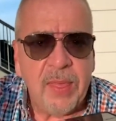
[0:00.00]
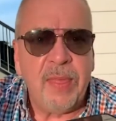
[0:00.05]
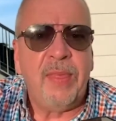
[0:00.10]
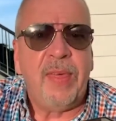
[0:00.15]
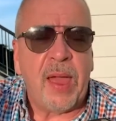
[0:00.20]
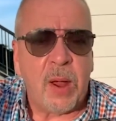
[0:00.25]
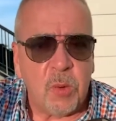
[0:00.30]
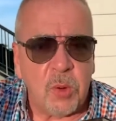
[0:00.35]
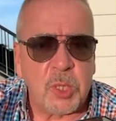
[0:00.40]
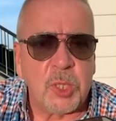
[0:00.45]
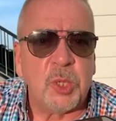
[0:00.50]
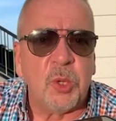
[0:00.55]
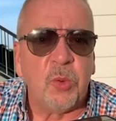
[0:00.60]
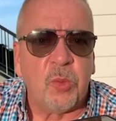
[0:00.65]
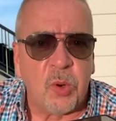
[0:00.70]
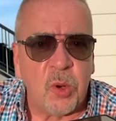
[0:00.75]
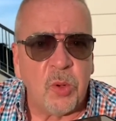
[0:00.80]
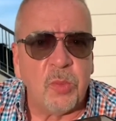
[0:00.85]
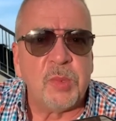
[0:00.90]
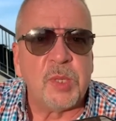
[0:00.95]
there were 2
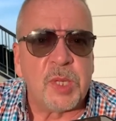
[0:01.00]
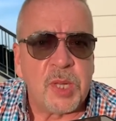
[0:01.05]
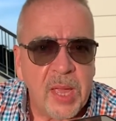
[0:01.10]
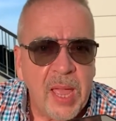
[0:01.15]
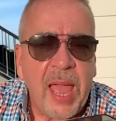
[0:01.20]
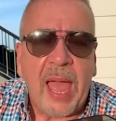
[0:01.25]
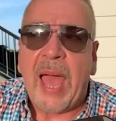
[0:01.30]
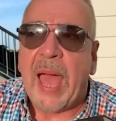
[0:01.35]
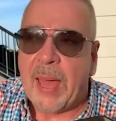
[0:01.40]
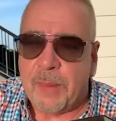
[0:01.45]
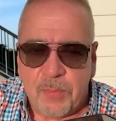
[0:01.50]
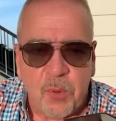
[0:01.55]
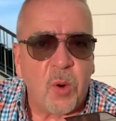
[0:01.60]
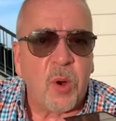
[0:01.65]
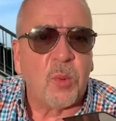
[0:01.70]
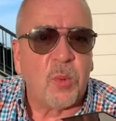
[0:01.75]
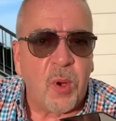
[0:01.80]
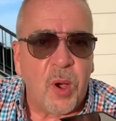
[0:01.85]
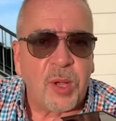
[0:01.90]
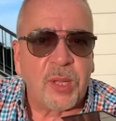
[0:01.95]
rooms at
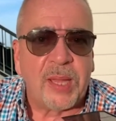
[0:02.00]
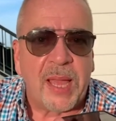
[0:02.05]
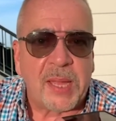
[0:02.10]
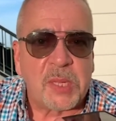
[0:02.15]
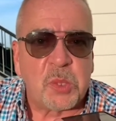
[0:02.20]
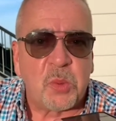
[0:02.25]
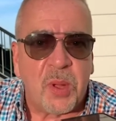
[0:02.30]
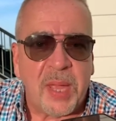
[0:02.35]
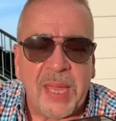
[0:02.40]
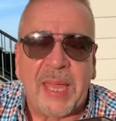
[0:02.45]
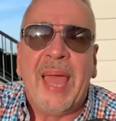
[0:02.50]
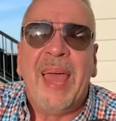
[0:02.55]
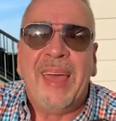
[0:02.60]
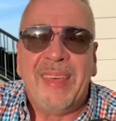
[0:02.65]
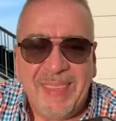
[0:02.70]
Boardwalk last week